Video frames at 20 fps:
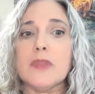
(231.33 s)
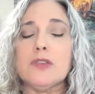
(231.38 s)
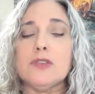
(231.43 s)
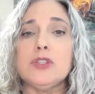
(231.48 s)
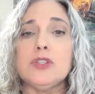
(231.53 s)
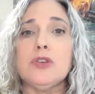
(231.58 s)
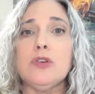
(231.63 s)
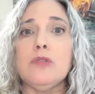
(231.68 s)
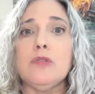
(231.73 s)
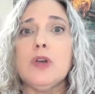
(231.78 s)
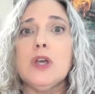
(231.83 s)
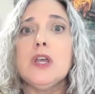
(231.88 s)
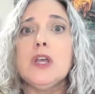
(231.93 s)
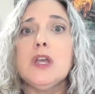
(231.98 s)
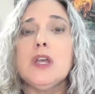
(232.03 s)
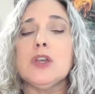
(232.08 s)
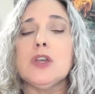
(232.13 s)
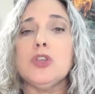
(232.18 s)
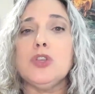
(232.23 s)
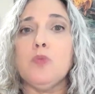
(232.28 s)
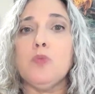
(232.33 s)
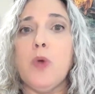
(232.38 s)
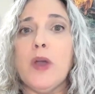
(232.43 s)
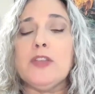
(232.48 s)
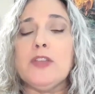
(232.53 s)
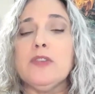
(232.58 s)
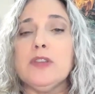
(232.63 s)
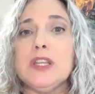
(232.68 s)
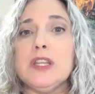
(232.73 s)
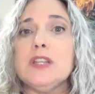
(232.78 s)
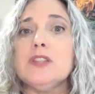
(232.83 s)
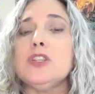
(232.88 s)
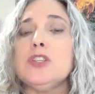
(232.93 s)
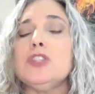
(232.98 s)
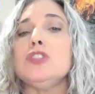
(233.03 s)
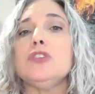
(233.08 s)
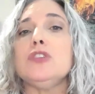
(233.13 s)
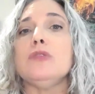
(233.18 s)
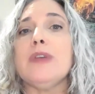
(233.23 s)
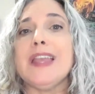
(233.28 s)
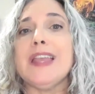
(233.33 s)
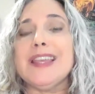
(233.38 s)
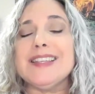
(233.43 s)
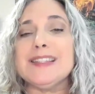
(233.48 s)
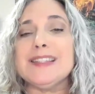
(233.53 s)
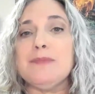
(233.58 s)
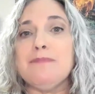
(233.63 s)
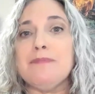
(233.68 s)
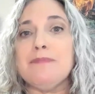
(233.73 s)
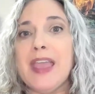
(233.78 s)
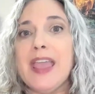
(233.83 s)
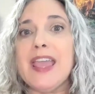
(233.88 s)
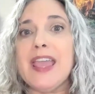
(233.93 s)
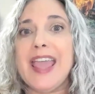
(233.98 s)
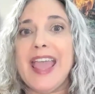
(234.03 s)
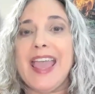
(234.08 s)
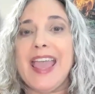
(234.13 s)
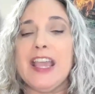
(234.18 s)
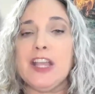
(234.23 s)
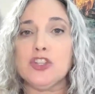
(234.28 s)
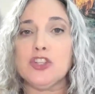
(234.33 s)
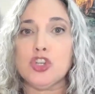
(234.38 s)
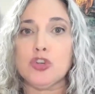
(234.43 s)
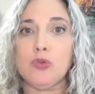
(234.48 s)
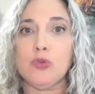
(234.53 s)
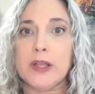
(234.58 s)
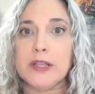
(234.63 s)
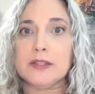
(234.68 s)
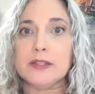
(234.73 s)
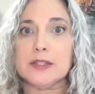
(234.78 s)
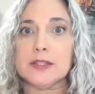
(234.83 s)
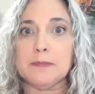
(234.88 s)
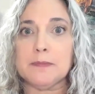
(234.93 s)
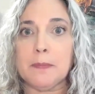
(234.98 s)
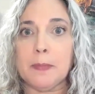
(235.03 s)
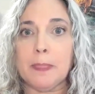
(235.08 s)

So what you need to do is make a choice.